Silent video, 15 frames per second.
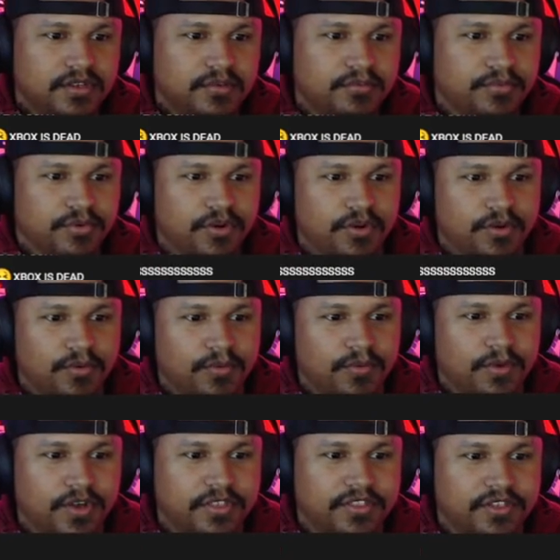Bro,
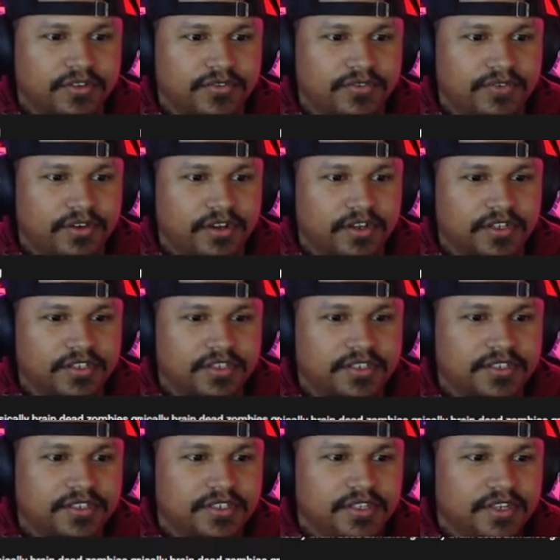what the fuck?
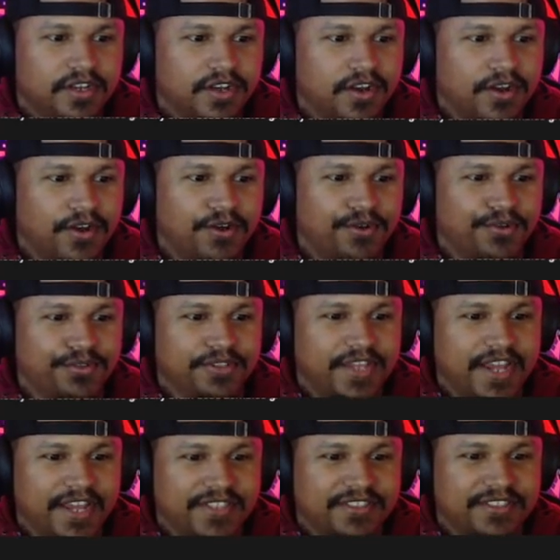Oh,
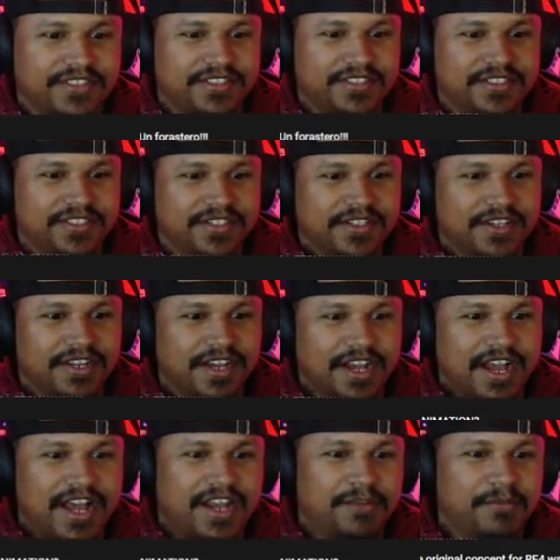yes.
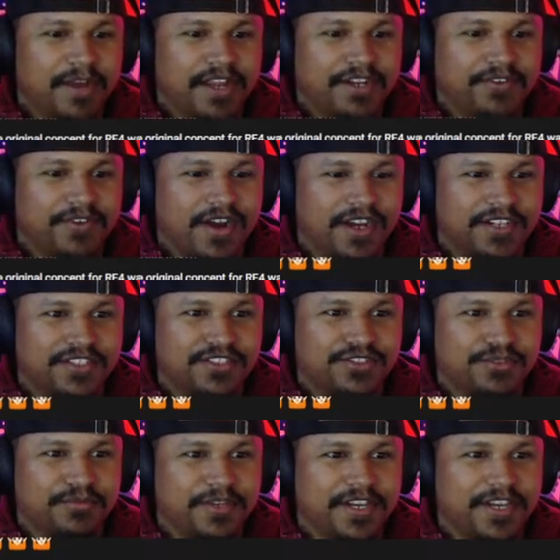Hiding behind the rock and
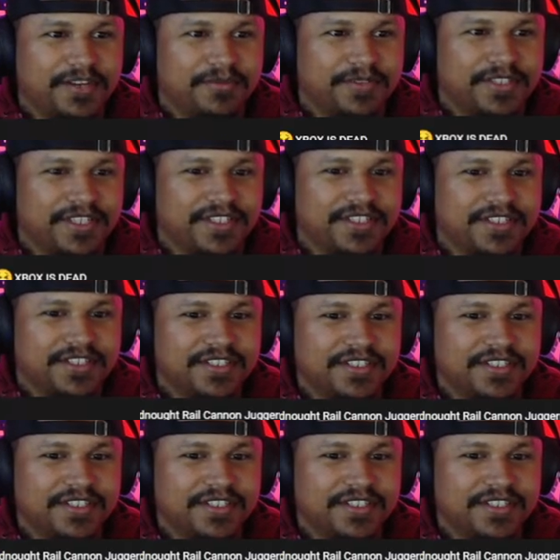zooming in with the...